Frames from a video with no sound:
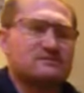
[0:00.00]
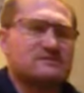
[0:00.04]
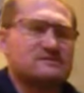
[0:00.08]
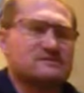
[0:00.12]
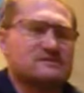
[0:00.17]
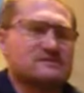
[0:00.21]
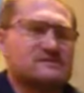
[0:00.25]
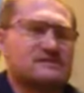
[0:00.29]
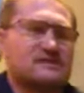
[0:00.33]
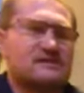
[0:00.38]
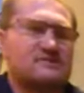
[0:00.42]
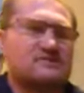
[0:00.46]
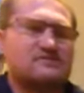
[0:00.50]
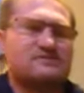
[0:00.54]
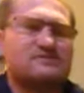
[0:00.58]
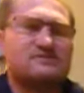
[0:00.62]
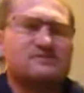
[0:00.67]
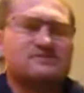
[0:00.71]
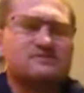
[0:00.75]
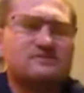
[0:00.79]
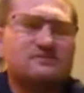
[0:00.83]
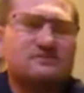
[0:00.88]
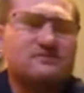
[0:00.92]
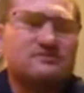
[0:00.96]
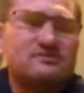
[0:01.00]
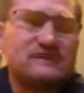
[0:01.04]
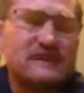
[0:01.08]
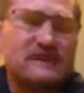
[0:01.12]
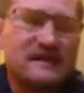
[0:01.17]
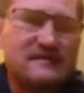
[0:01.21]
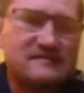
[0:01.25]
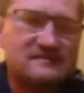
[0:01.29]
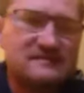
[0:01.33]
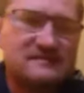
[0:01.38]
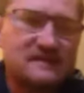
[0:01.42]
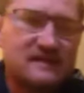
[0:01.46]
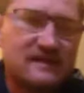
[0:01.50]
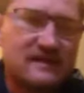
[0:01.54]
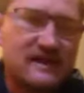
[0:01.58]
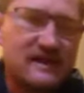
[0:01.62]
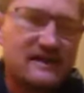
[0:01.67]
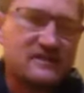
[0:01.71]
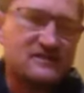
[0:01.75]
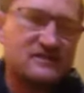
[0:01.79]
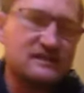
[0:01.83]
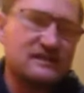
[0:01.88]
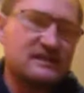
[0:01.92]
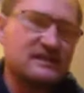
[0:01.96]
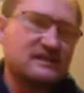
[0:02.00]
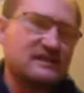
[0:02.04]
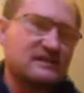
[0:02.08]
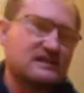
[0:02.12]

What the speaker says: just goes through the roof now, so they're actually